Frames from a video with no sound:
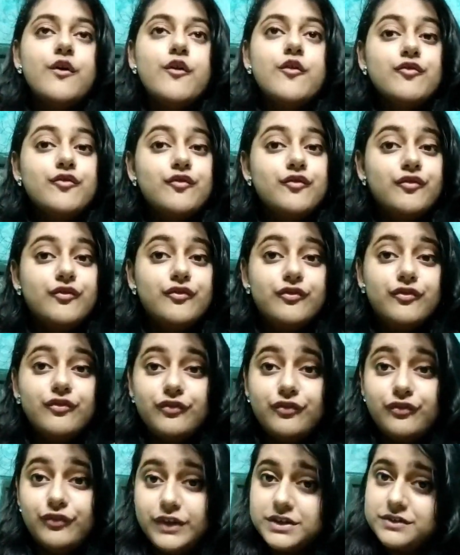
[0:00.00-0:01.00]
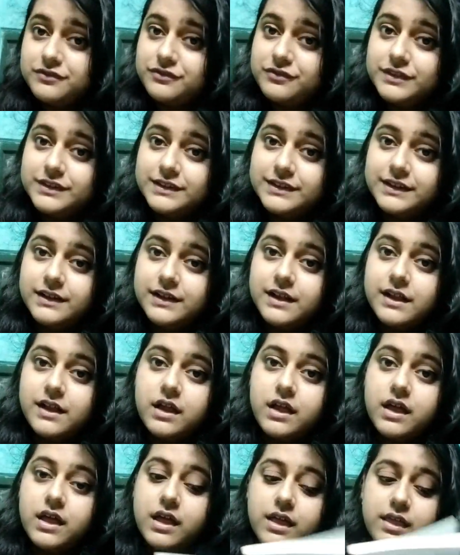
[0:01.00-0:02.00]
fifth,
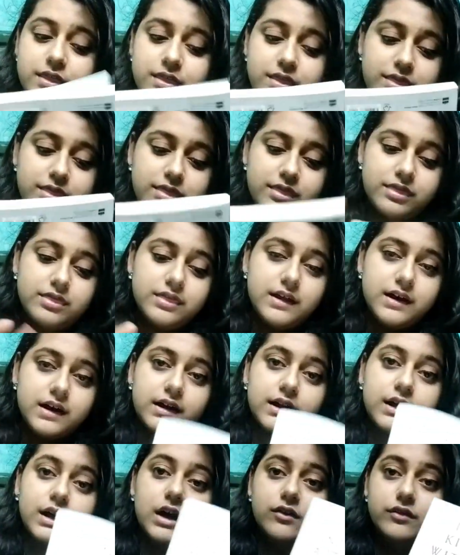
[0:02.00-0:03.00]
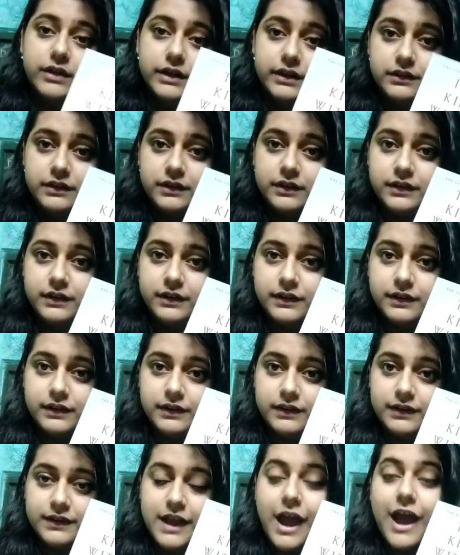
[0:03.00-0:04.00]
the cover.
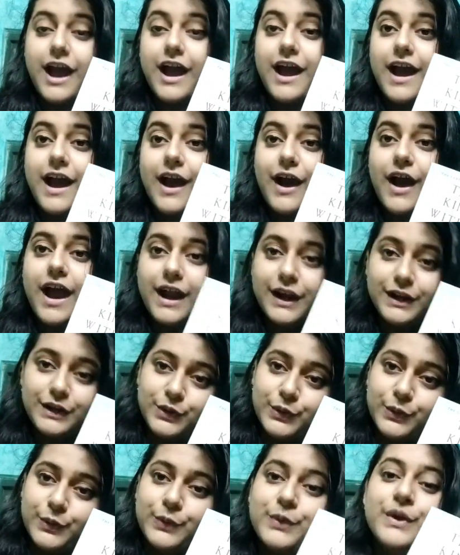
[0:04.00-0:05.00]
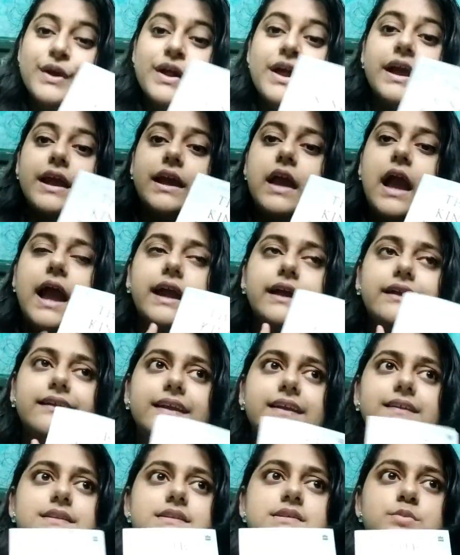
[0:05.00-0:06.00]
I know.
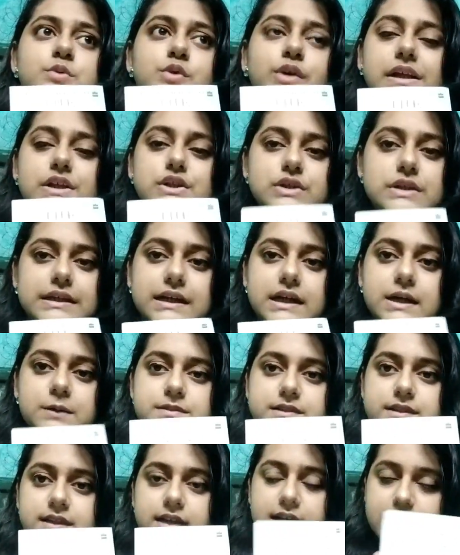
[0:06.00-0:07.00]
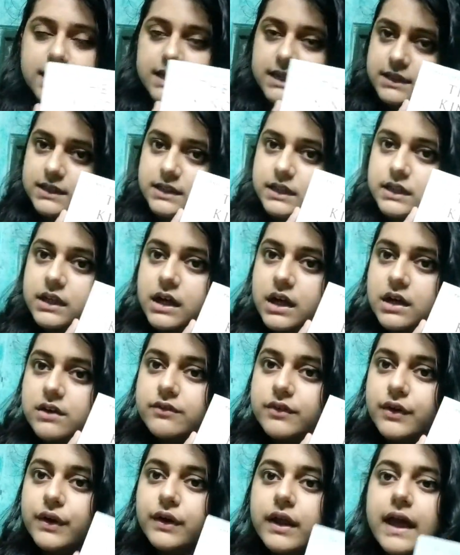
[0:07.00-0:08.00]
This book actually comes in another
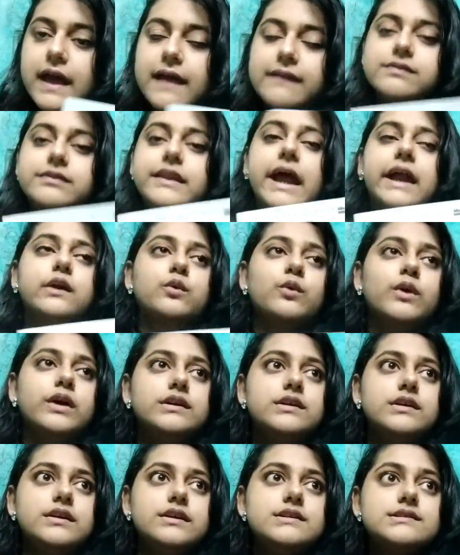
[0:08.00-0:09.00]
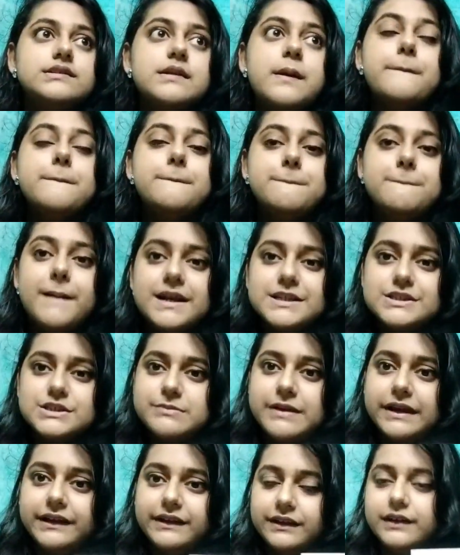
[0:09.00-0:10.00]
cover, and that one is much
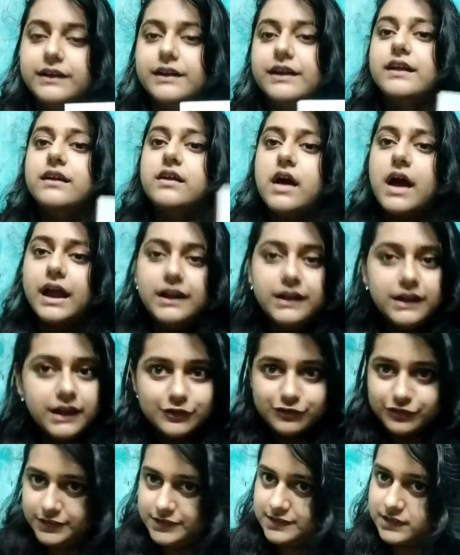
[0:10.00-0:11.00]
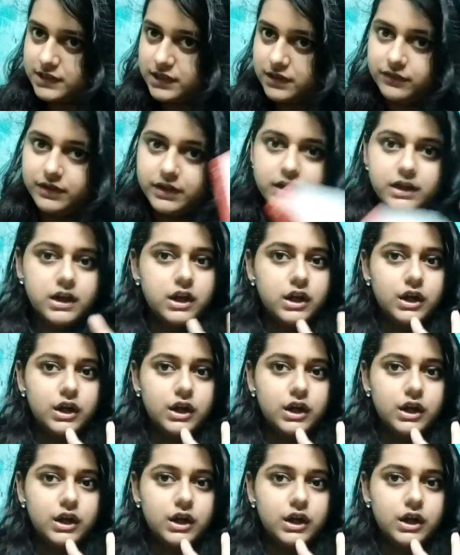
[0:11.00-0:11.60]
better. I love this cover.